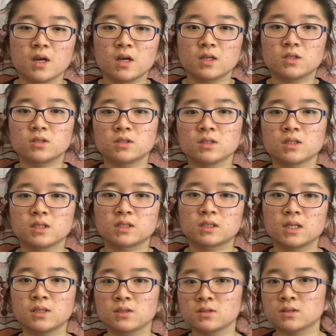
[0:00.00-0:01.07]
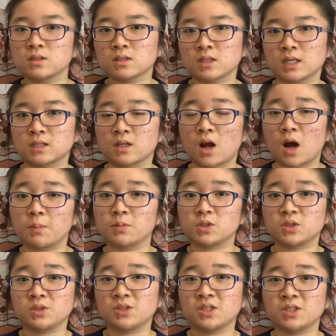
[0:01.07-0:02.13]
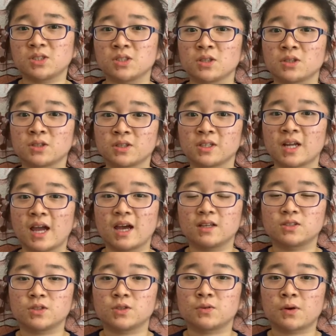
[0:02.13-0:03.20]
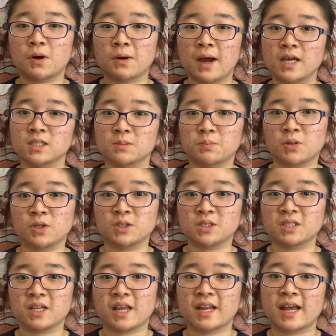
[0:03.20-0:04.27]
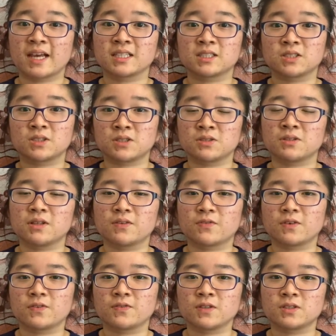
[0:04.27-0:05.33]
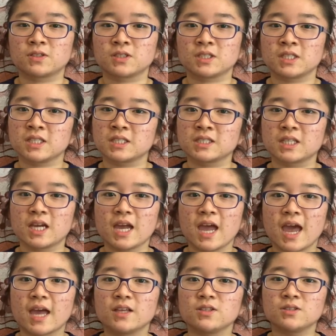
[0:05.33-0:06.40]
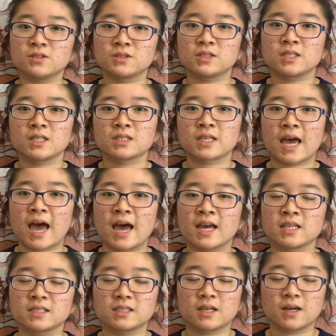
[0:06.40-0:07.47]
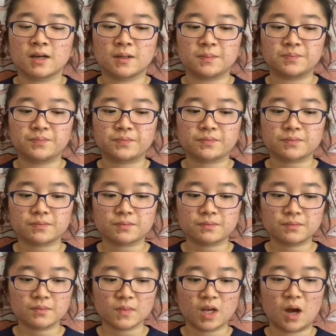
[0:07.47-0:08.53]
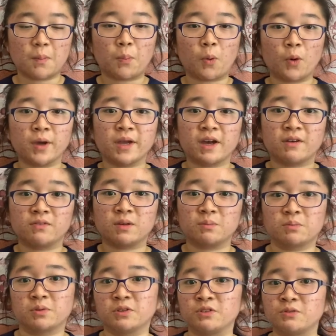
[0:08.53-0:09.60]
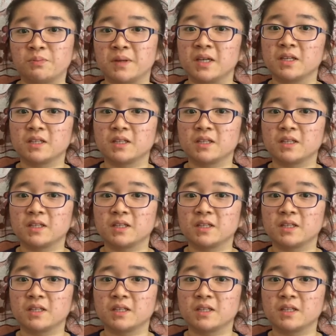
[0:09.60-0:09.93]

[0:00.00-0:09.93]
You should instead use this as an opportunity to learn, to grow as a person and as a student for future years, and use this as a point of improvement.